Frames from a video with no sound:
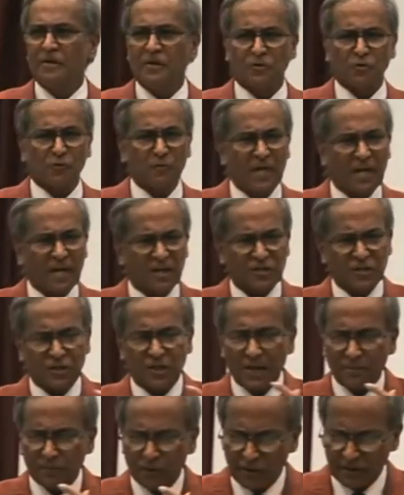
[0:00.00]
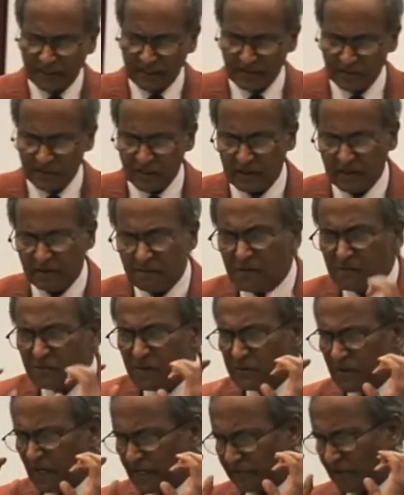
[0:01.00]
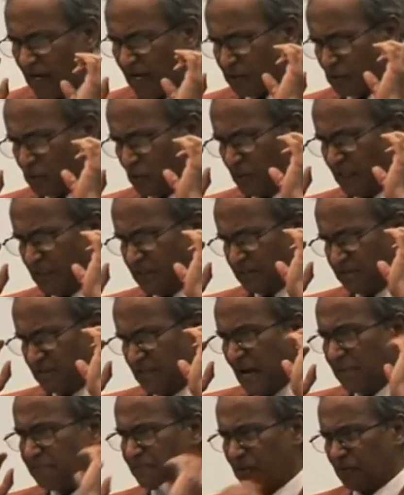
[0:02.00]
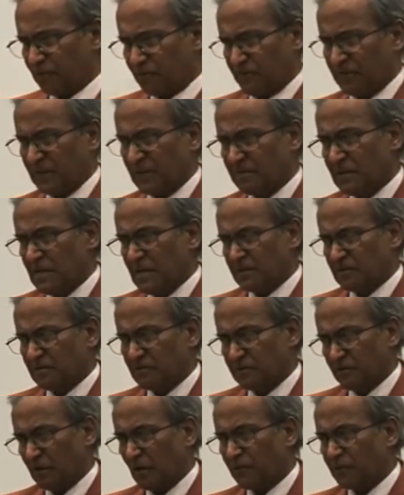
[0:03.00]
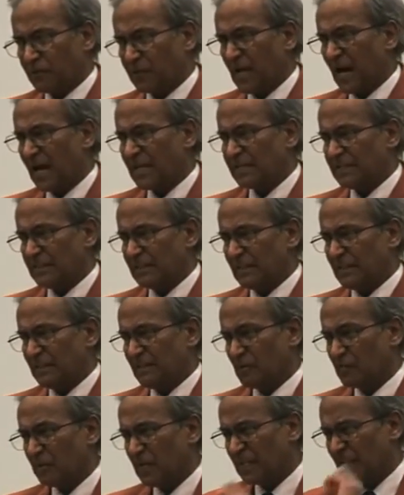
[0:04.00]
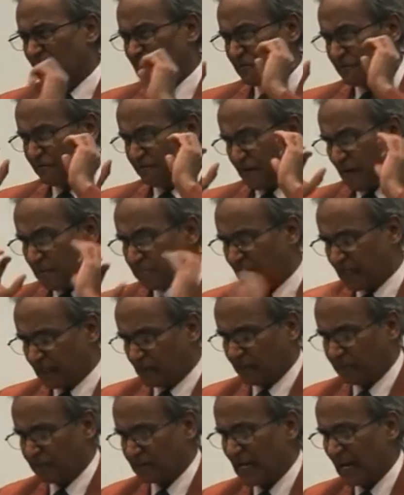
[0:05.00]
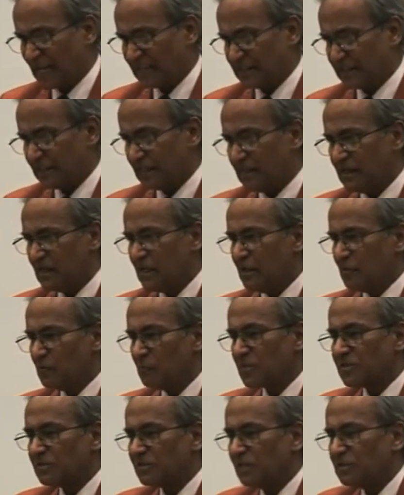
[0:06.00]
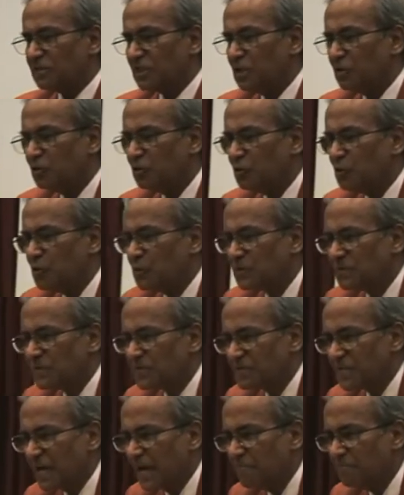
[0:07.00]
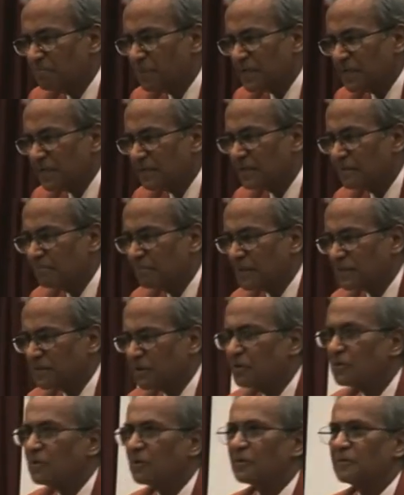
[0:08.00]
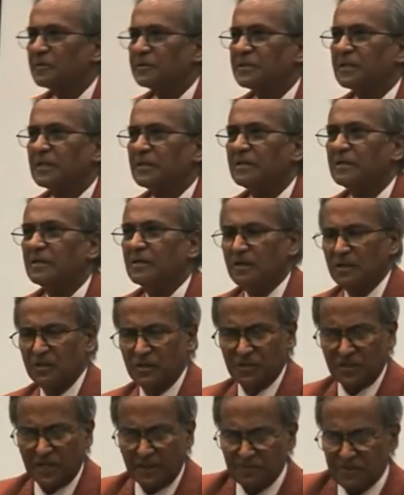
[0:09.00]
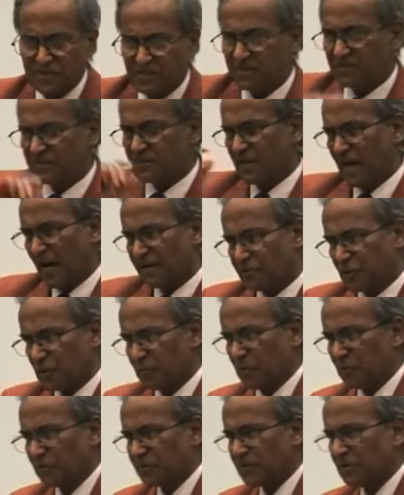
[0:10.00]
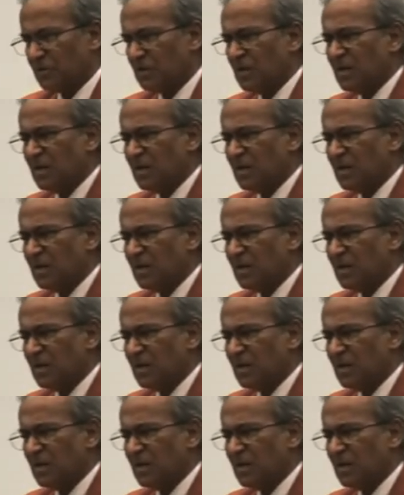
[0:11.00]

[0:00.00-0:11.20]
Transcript: So we extrapolate and said, even when we are trying to look at the depth of, the, the, of reality, looking at the fabric of reality, we must continue to use the same particular methodology, substance and attributes.